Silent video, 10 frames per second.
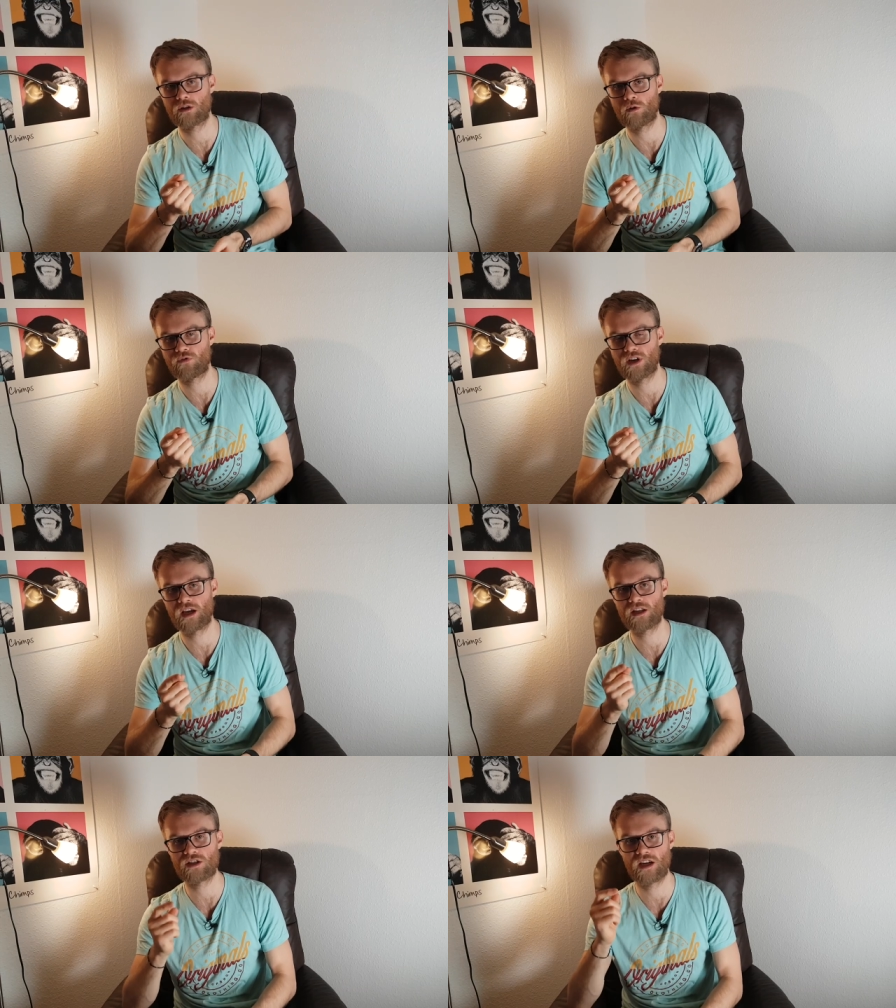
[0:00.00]
Don't
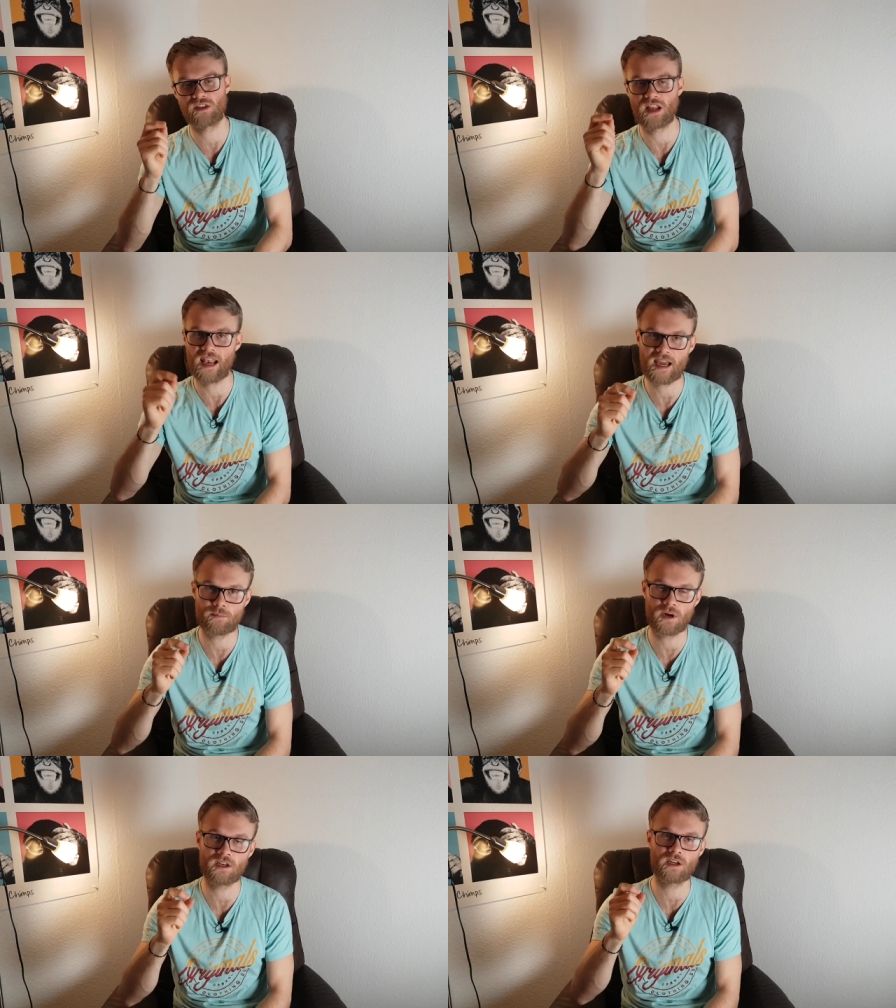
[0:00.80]
forget to hit the like
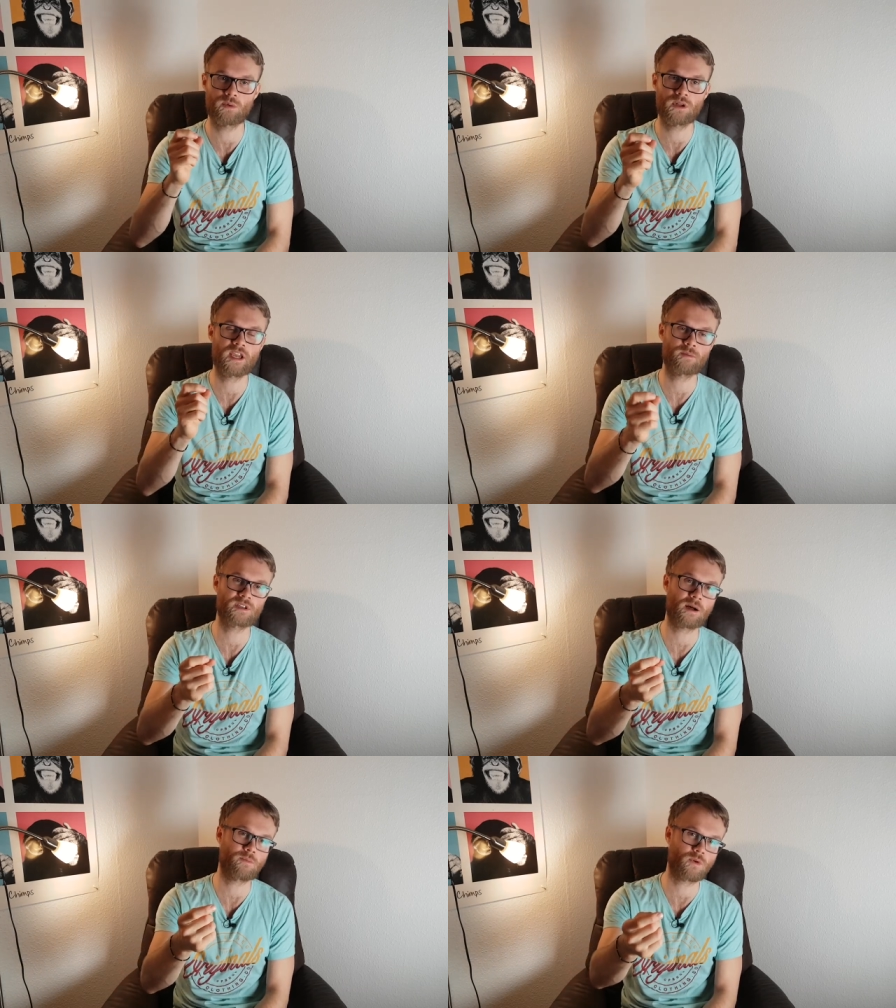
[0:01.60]
button. It really helps
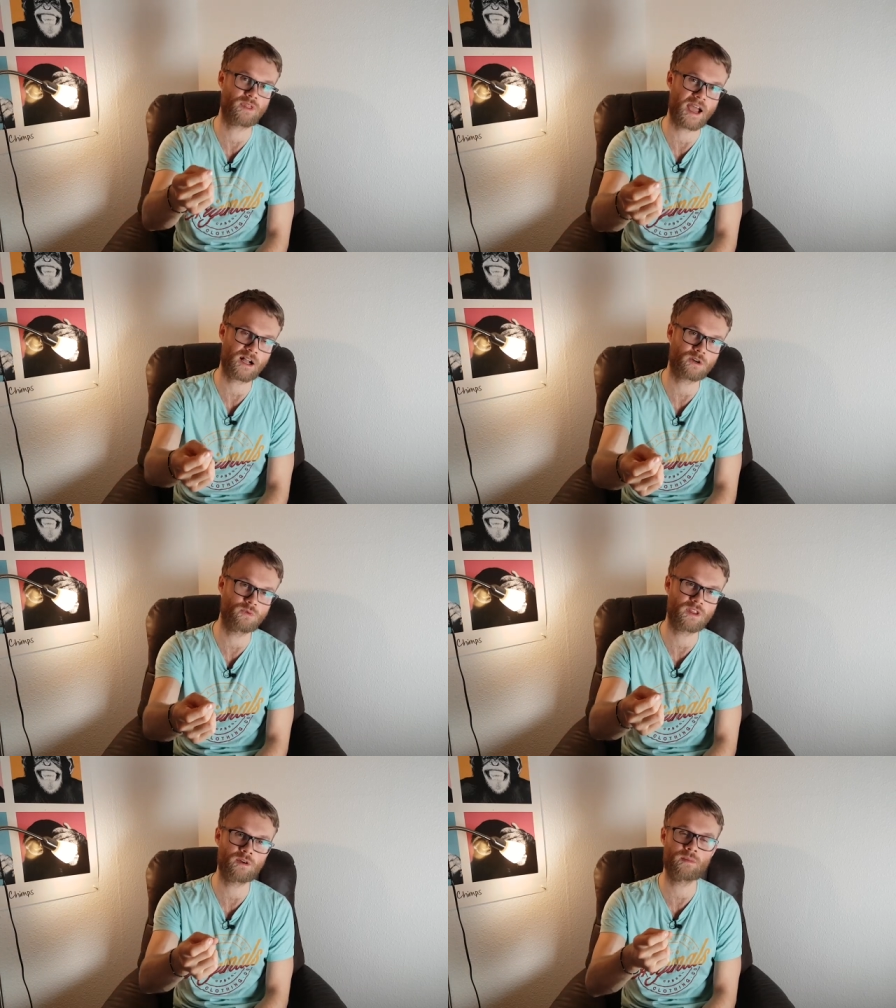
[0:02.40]
out with the
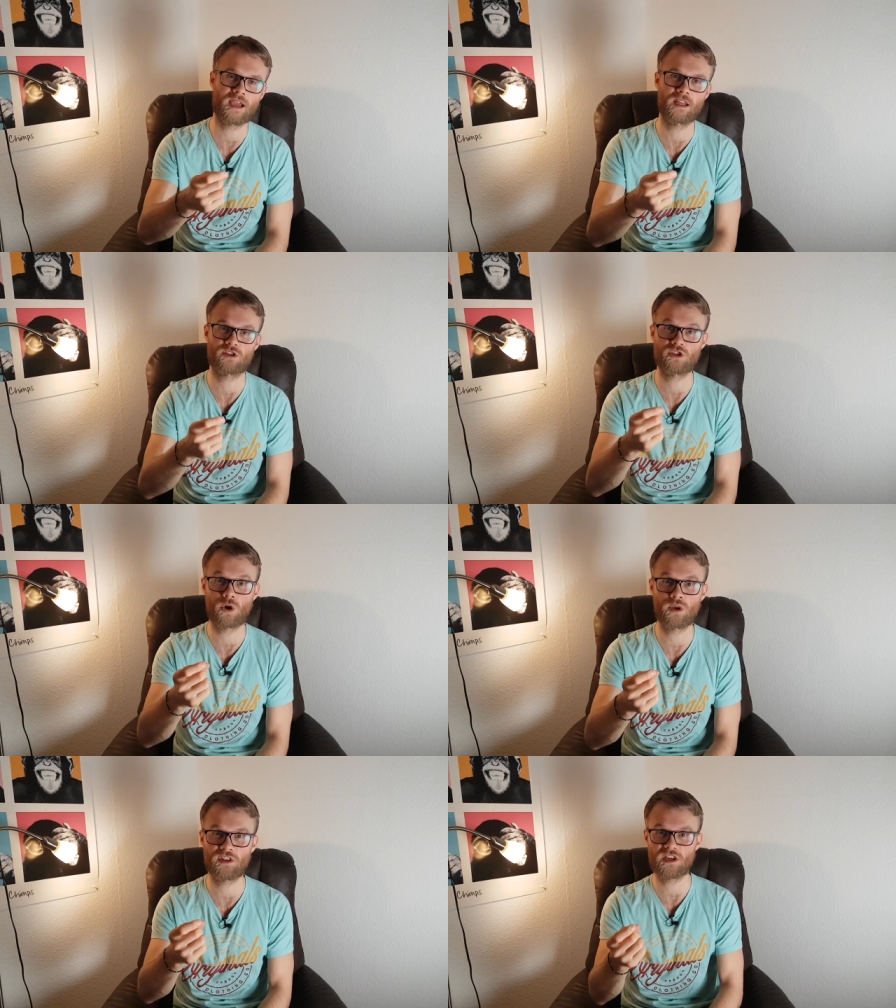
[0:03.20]
algorithm and
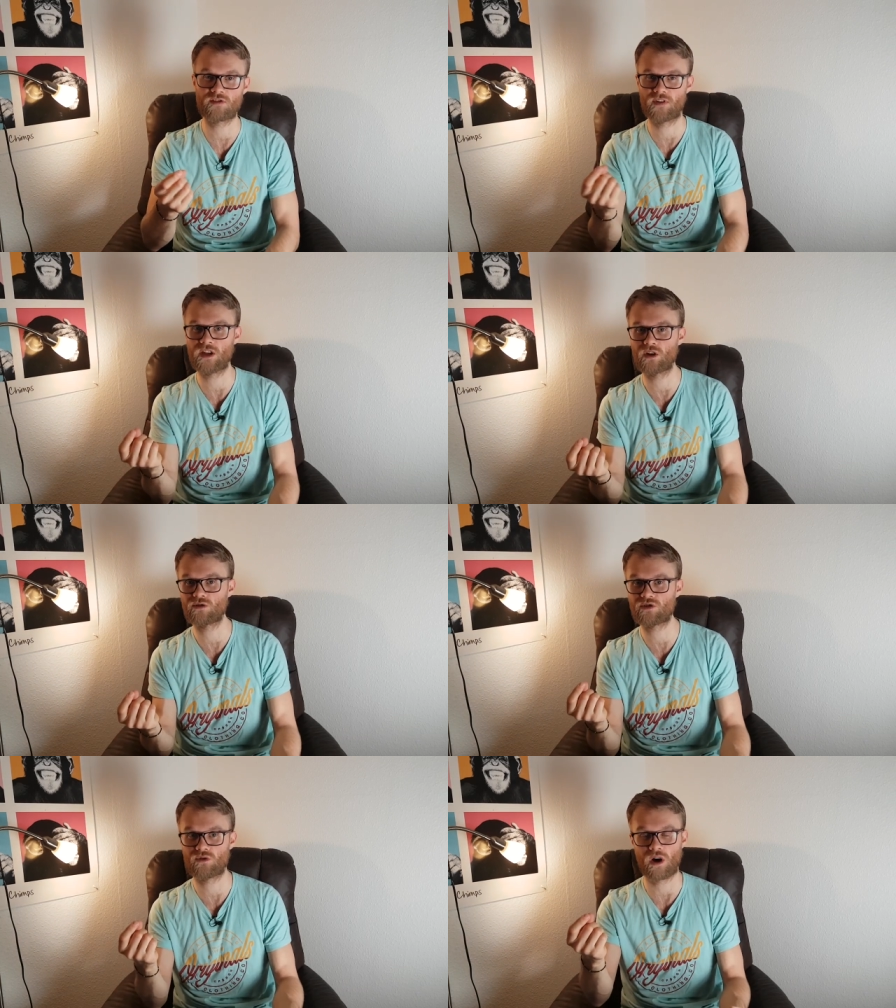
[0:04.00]
showing these
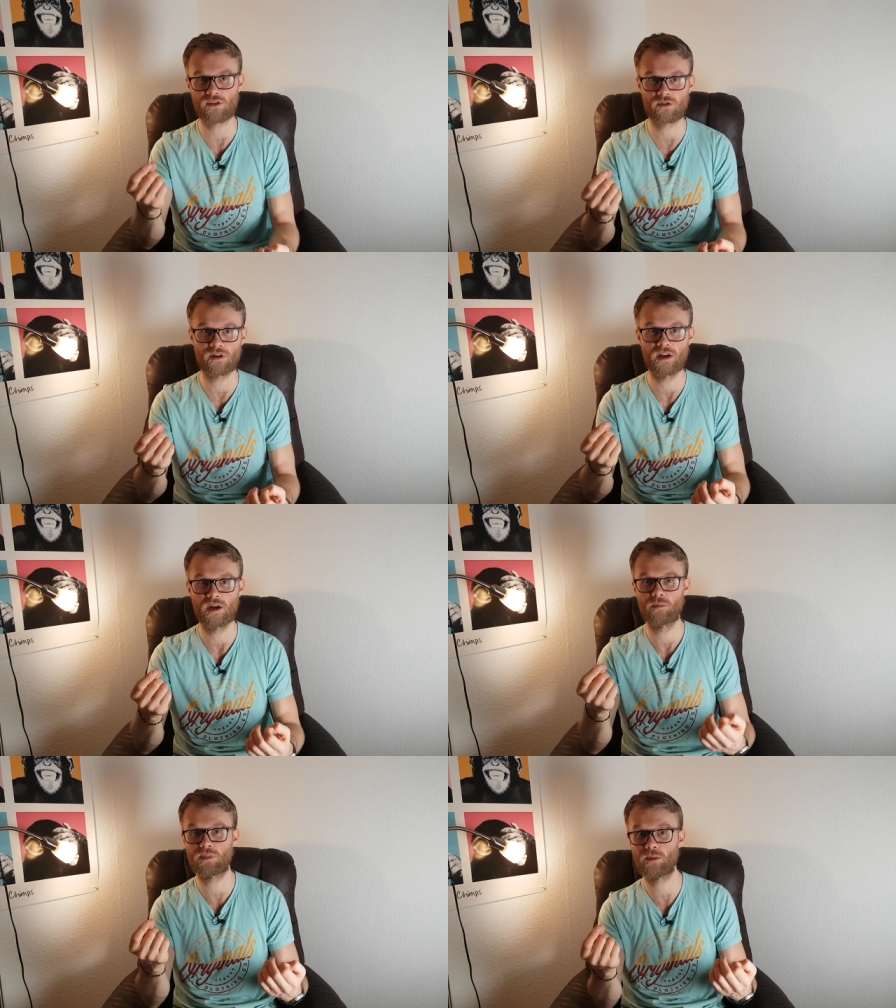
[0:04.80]
videos to other
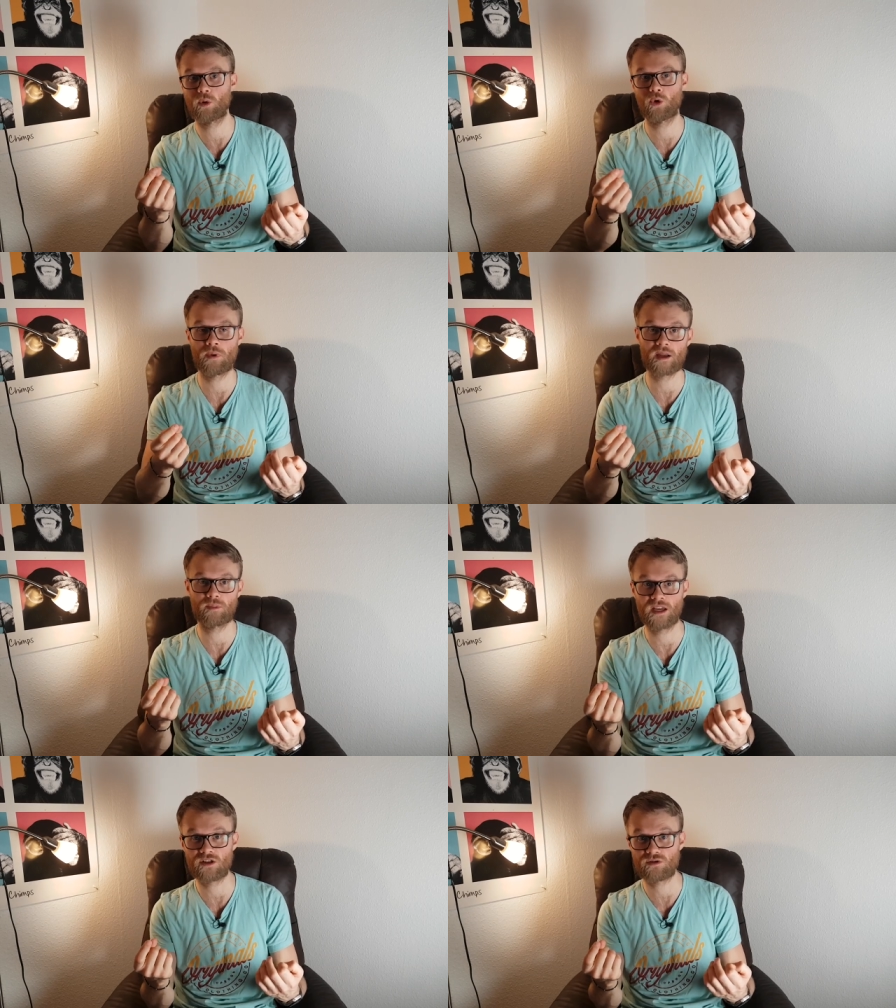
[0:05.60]
people who might
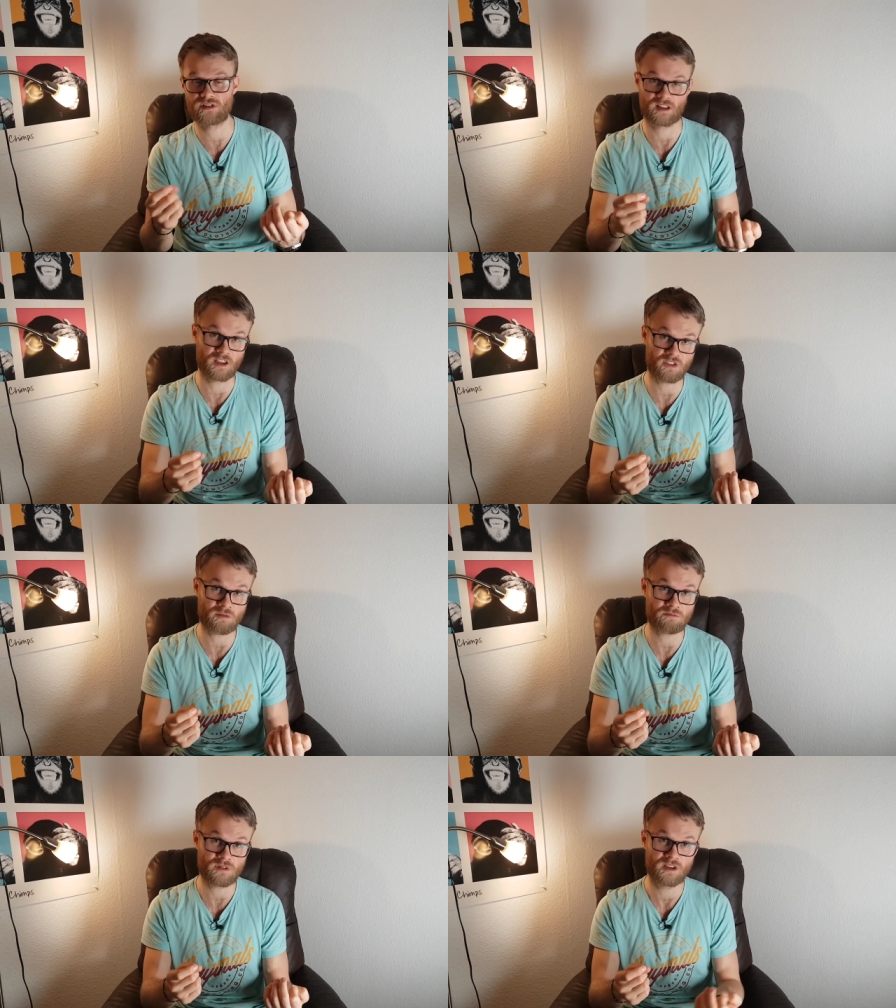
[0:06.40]
be interested in
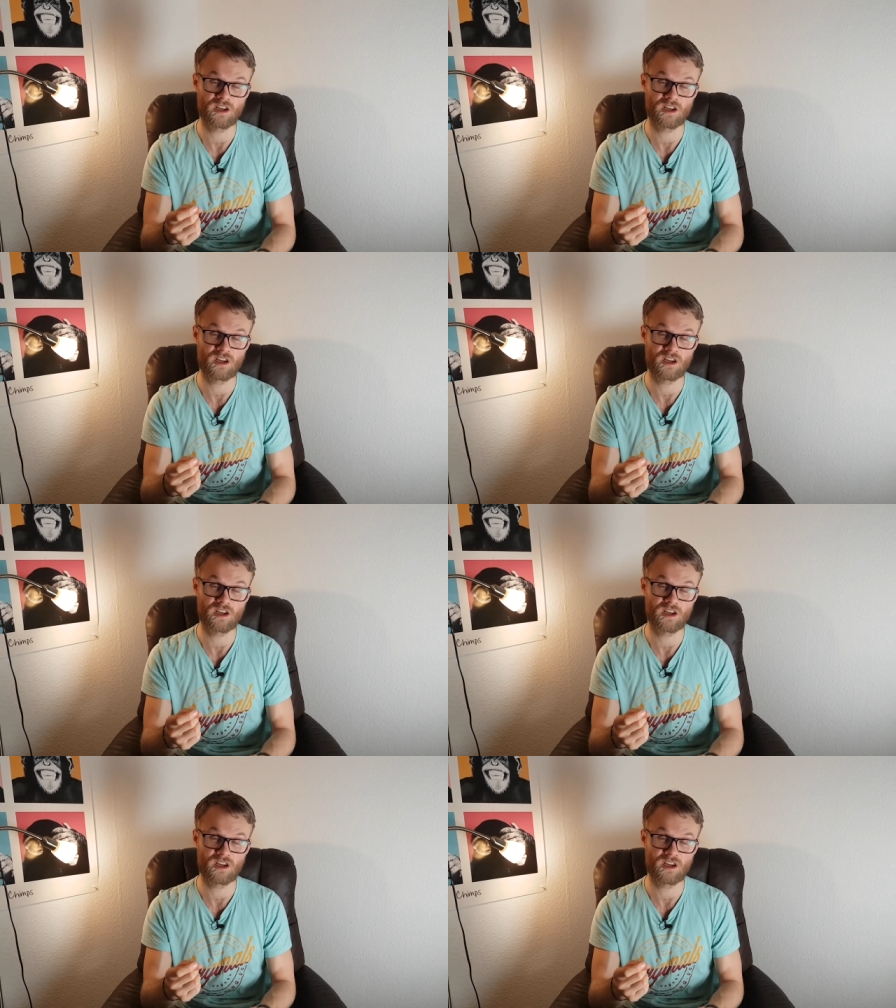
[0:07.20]
them.